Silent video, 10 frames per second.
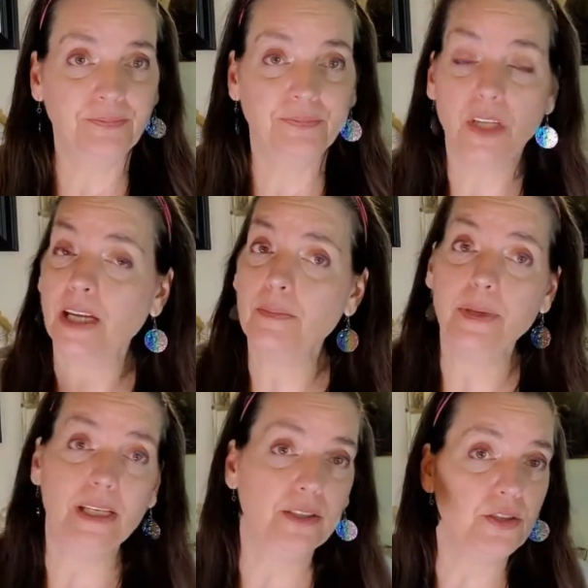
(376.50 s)
Not a
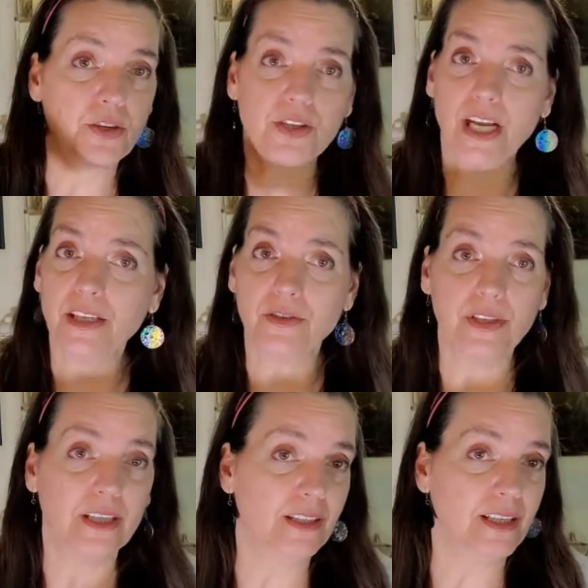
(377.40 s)
big
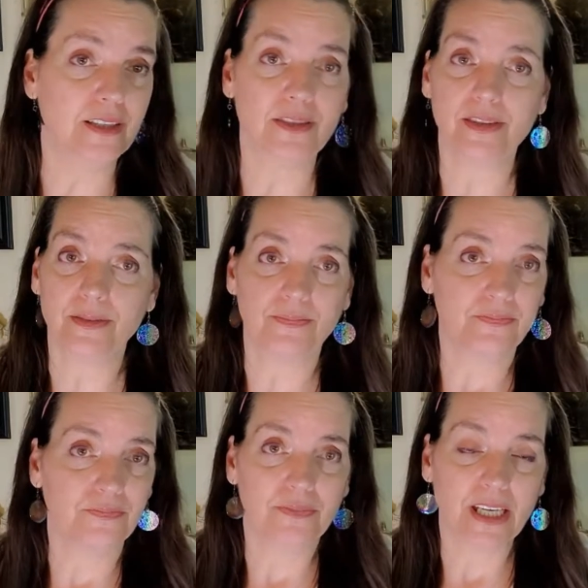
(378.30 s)
trajectory on this.
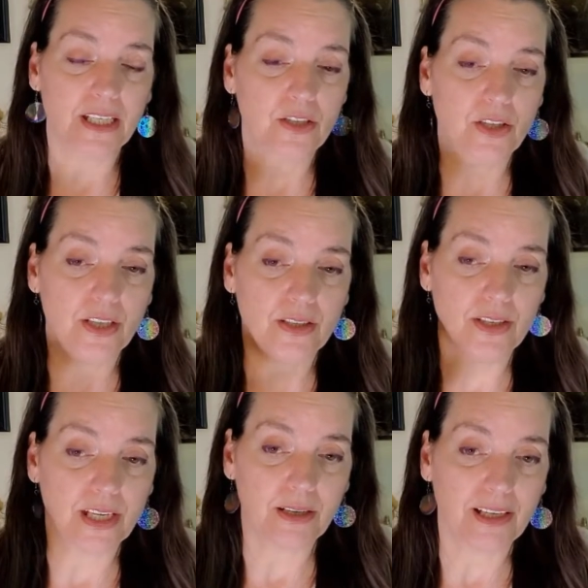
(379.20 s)
It just,
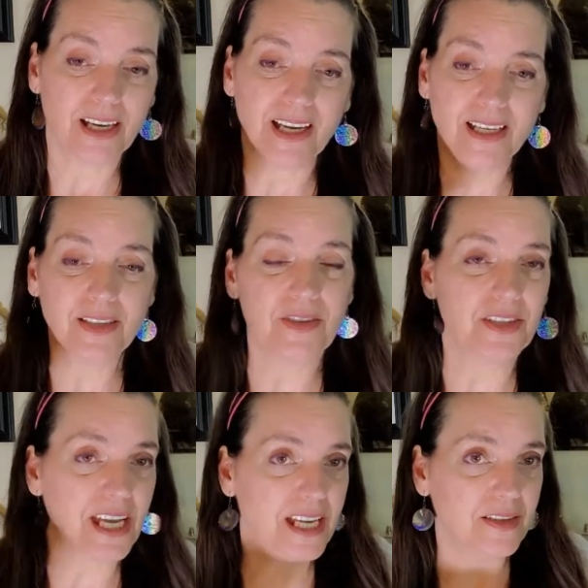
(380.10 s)
it kind of
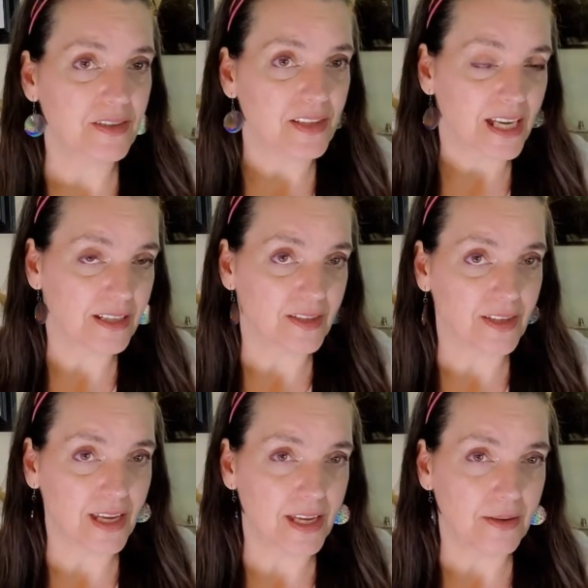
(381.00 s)
stays in that
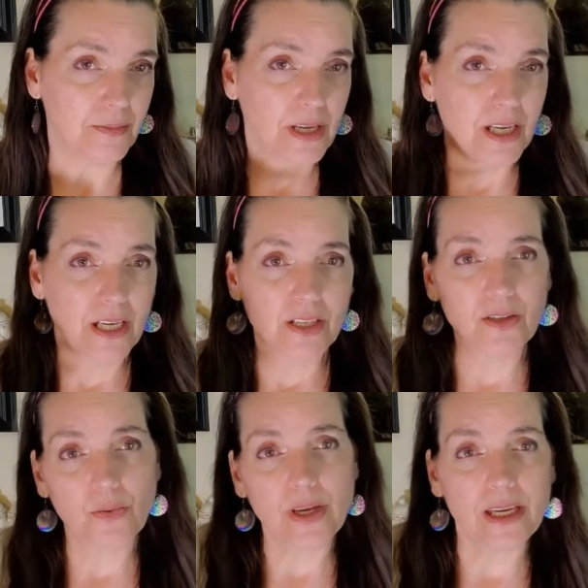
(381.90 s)
same
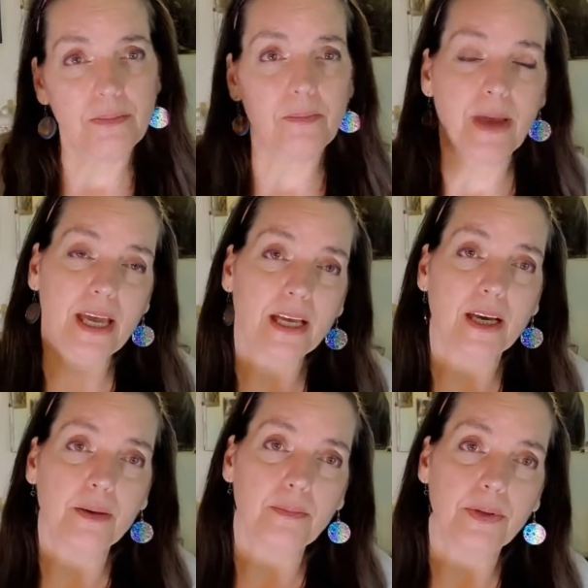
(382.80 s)
sweet
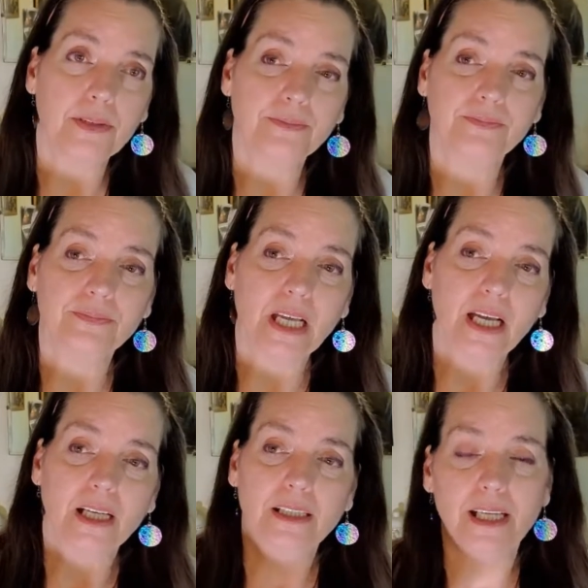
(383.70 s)
makeup,
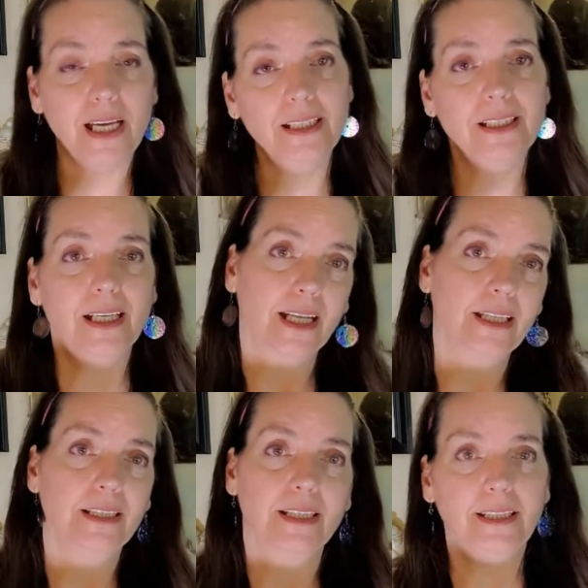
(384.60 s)
la la la
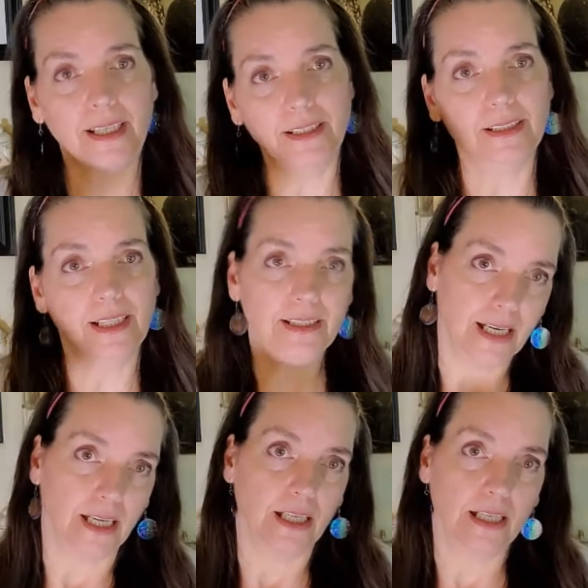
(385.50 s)
la la la
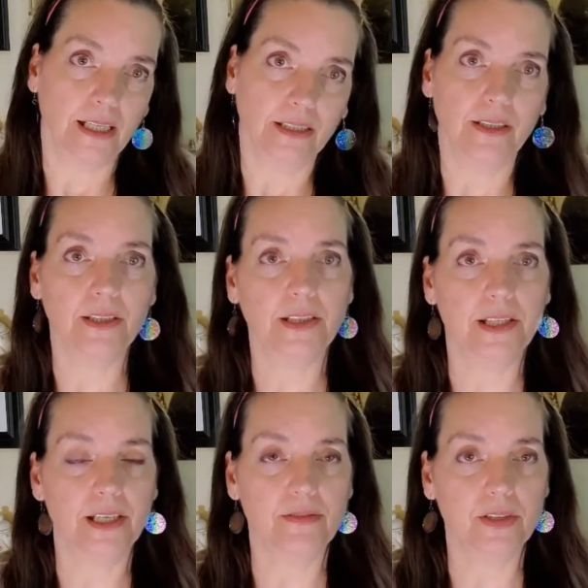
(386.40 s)
la
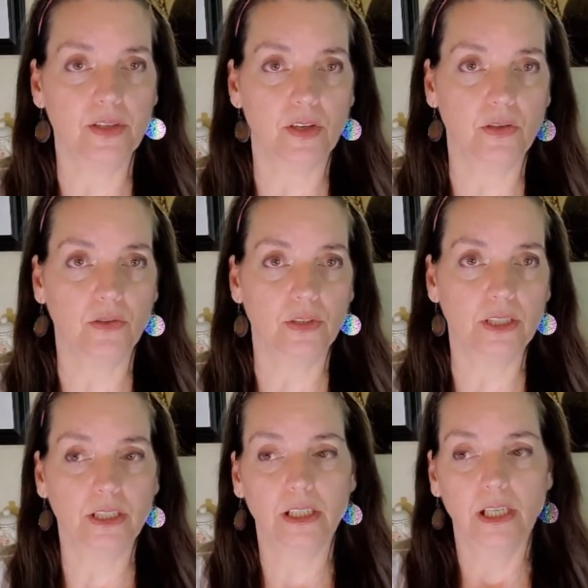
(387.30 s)
kind of a zone.
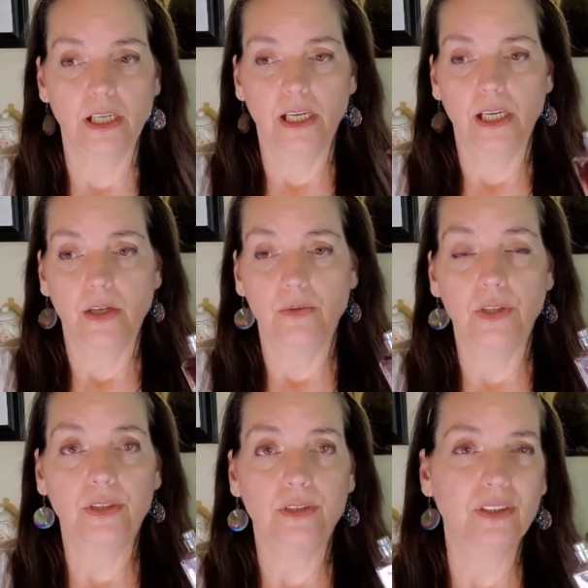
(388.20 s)

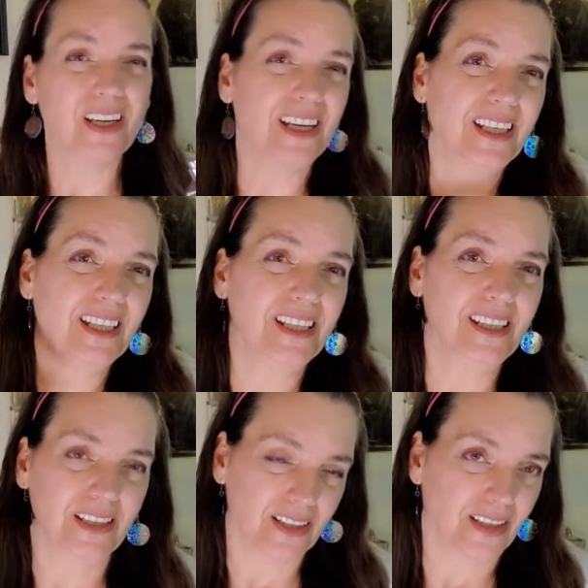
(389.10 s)
Real kind of
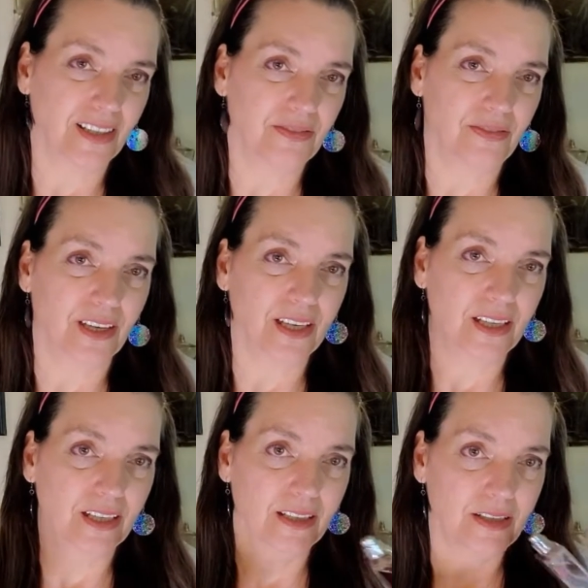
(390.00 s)
yawn
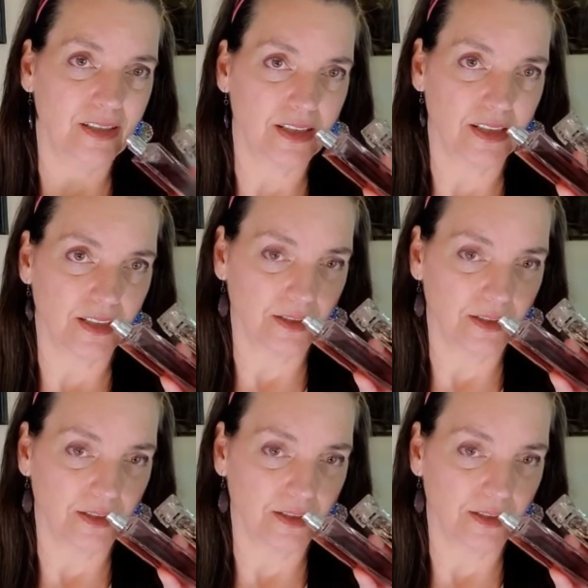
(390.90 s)
fest.